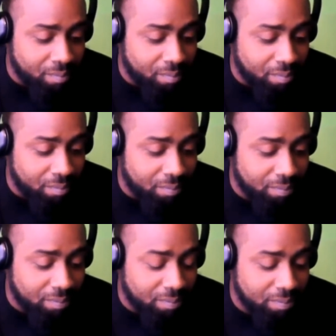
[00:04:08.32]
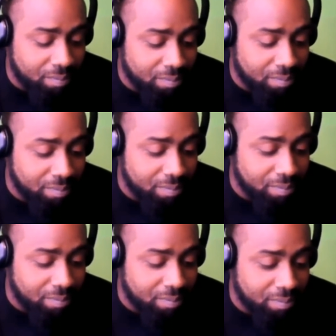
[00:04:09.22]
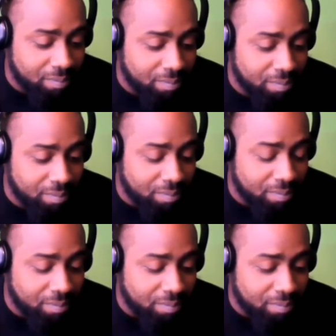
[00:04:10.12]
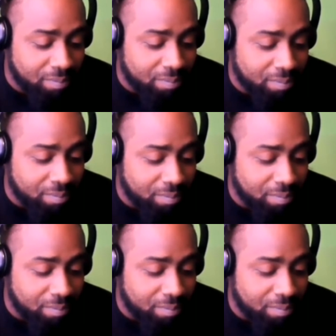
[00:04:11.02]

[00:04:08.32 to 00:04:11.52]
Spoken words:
Nobody speaks.